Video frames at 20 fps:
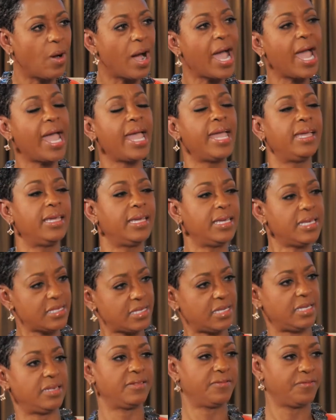Why
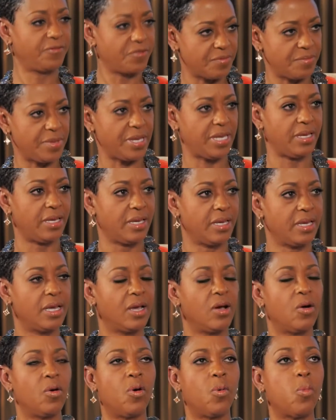is it for me?
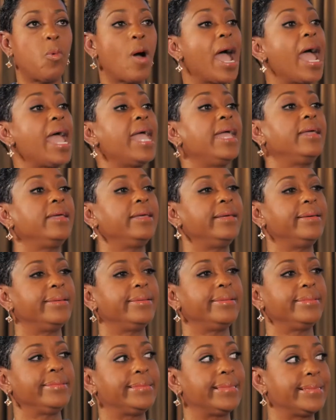Or why
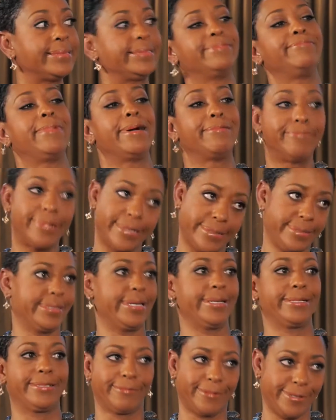doesn't my brother
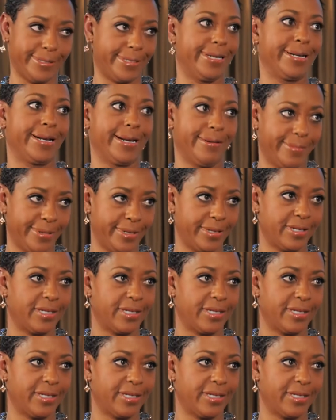like to work like I work?